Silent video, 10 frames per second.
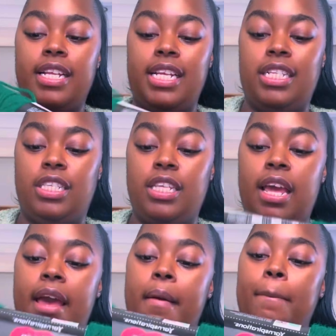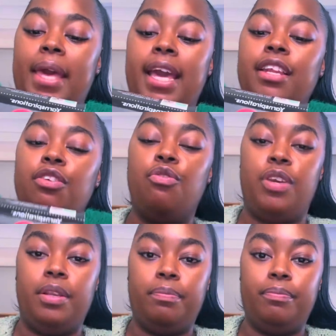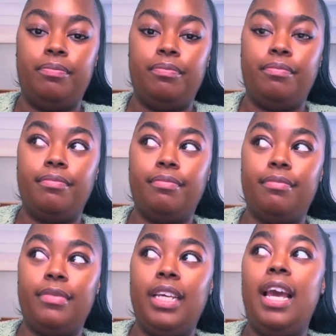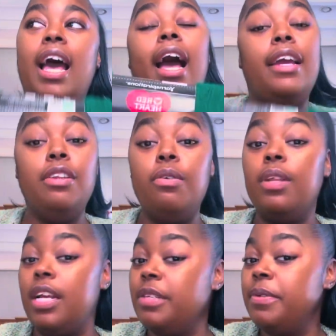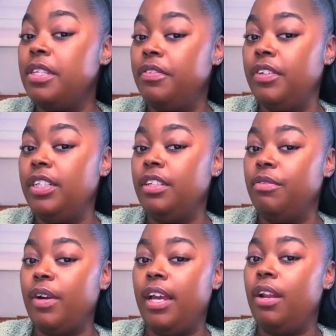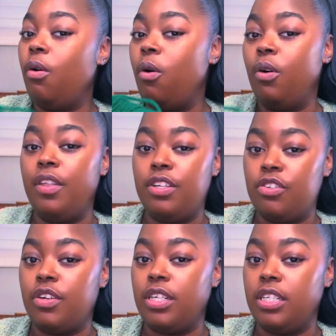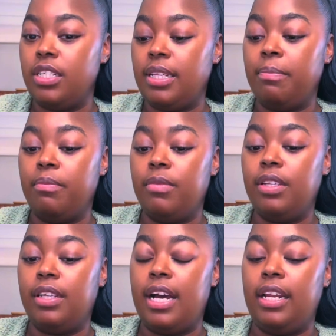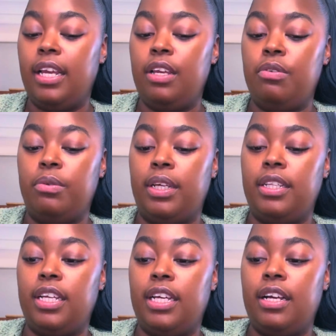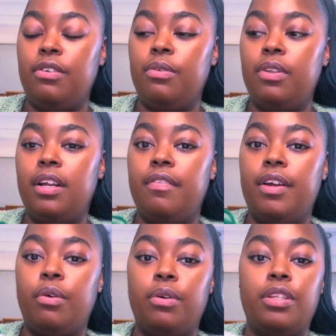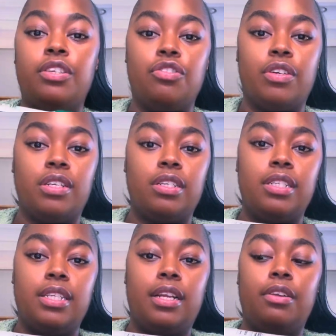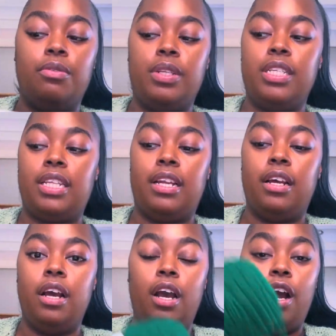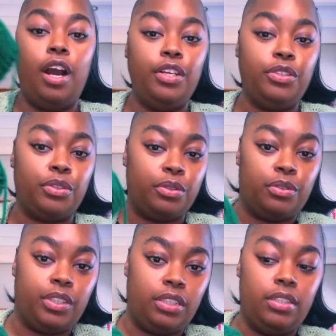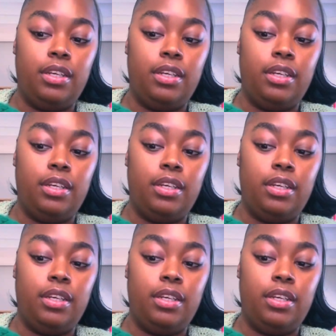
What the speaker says: it's patty green. I know that I specifically read all the instructions. I'm kind of anal like that. I know that I read all the instructions, and I know that it said Hunter Green.